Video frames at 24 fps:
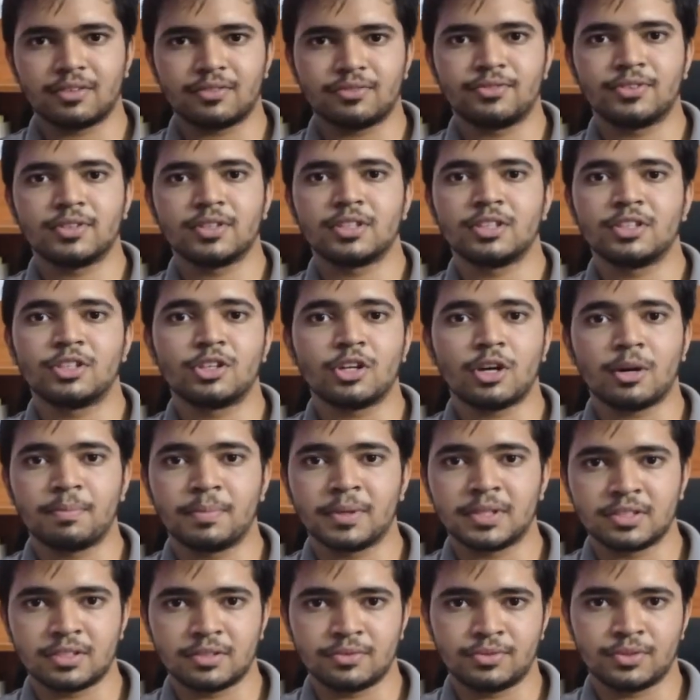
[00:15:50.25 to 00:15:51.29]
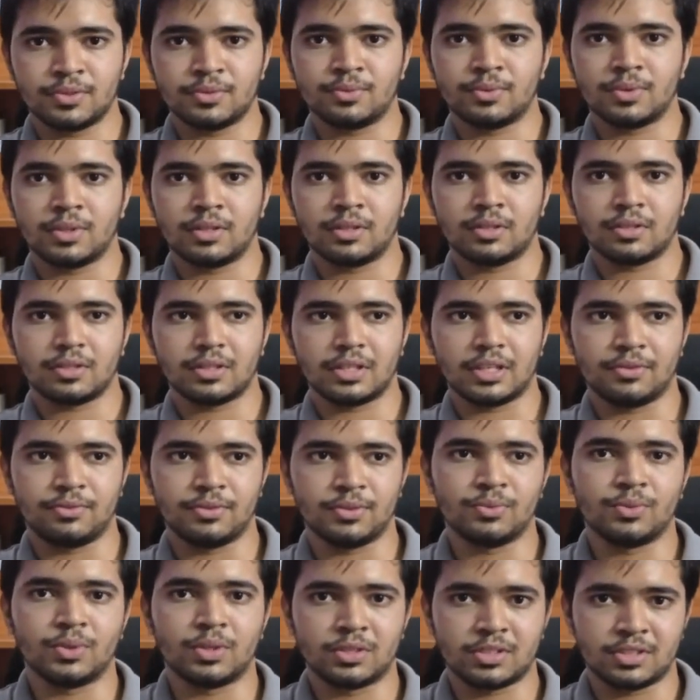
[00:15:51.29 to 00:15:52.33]
for the topics, if you
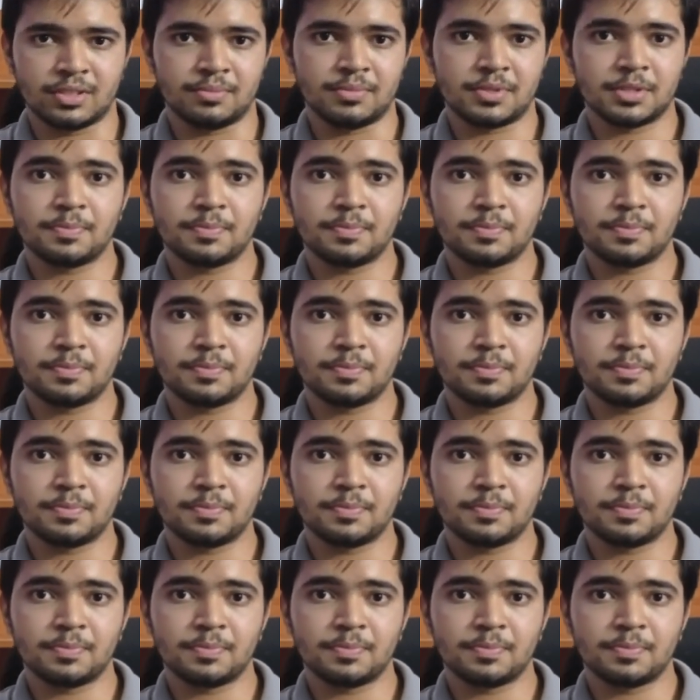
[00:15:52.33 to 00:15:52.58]
want some